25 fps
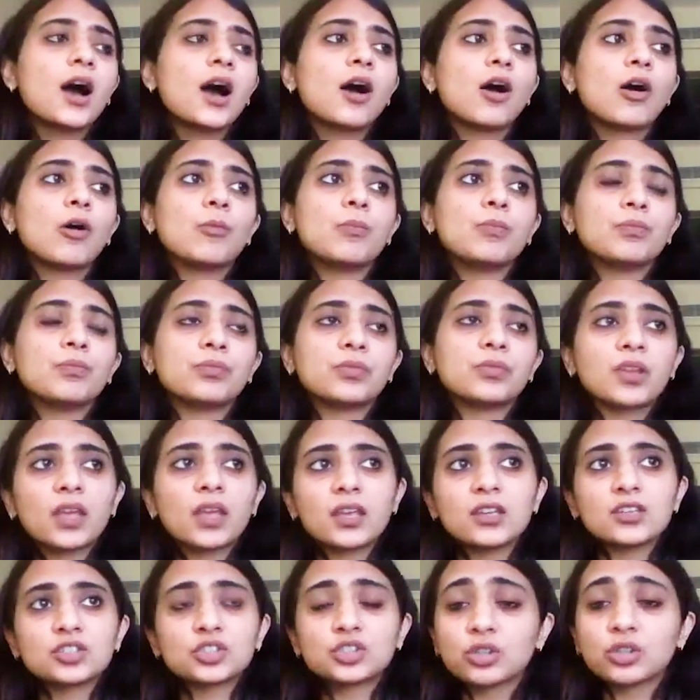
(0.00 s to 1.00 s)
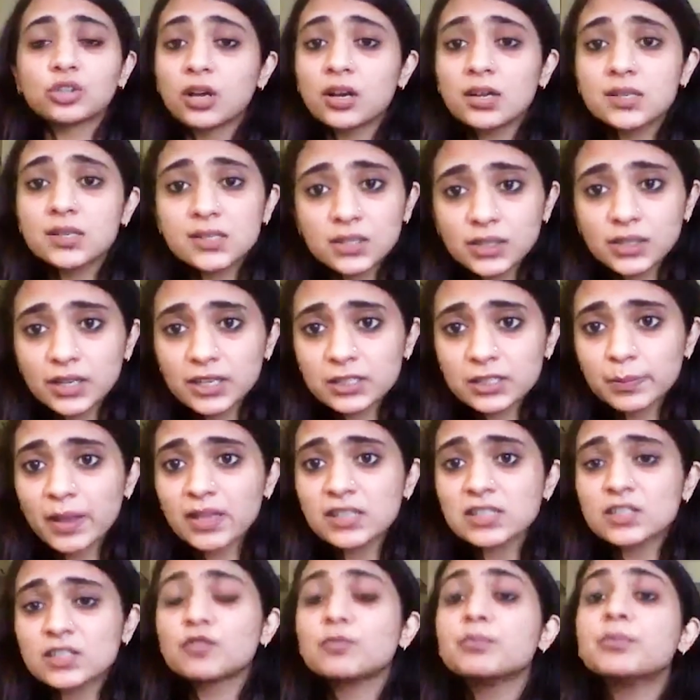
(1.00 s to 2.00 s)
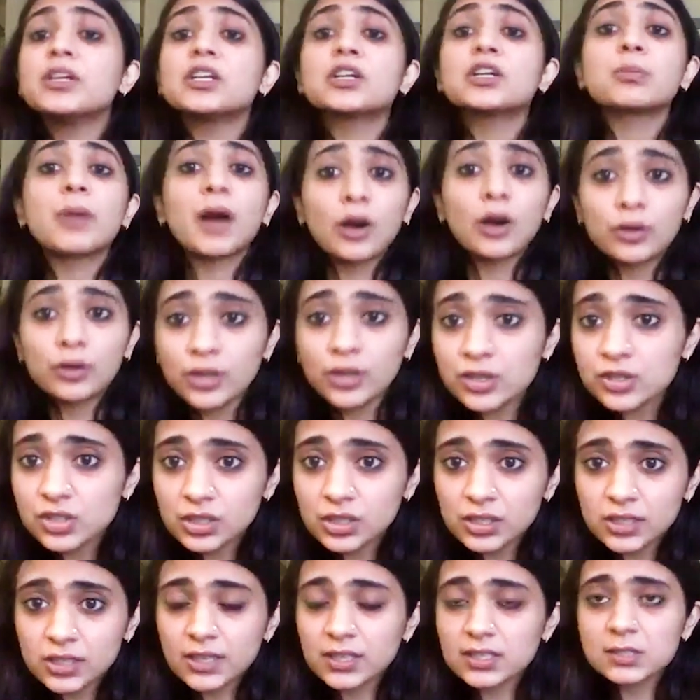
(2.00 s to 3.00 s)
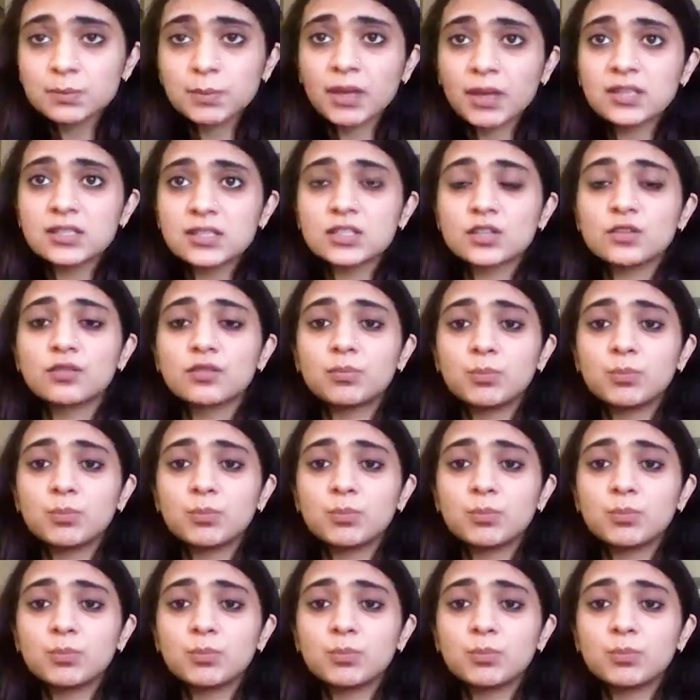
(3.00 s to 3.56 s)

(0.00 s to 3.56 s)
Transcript: Um, sugar is really expensive, milk powder is really expensive.